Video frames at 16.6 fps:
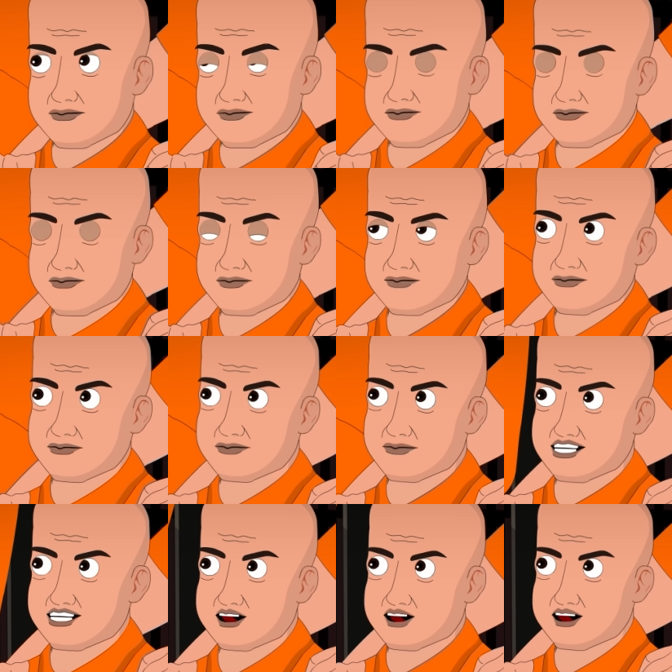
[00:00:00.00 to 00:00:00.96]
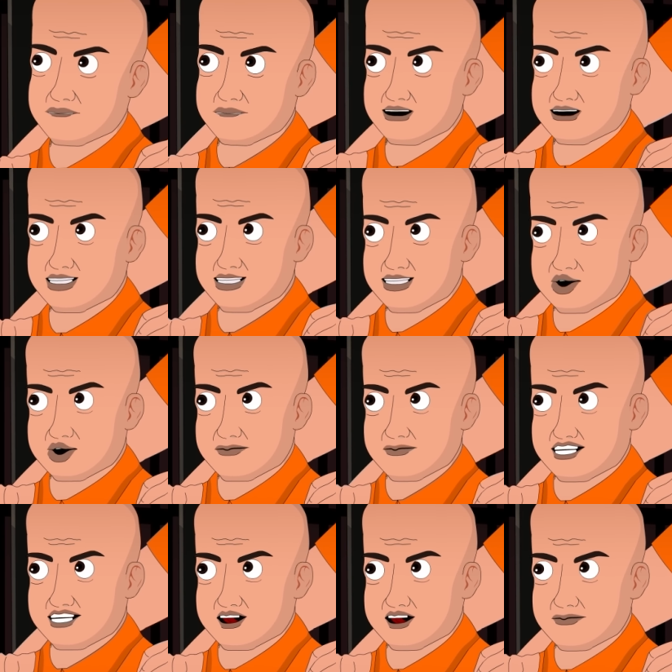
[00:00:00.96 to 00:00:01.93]
or was he a product of a
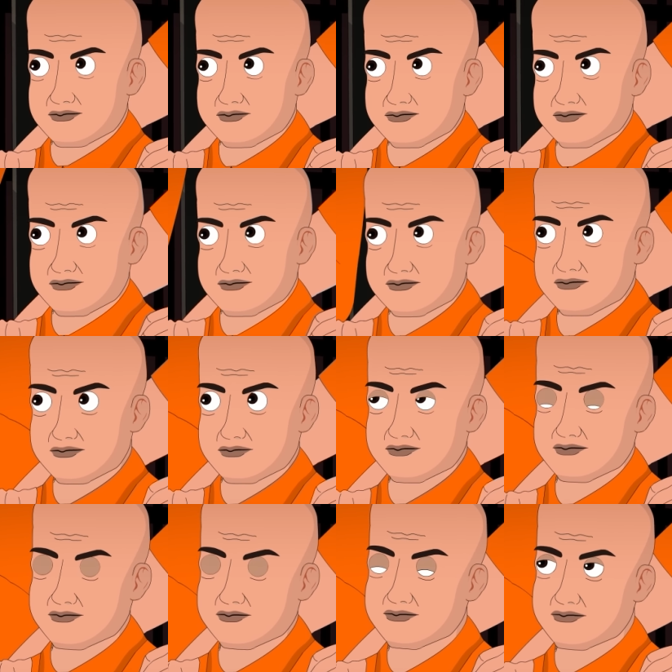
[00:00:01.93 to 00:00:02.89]
broken society,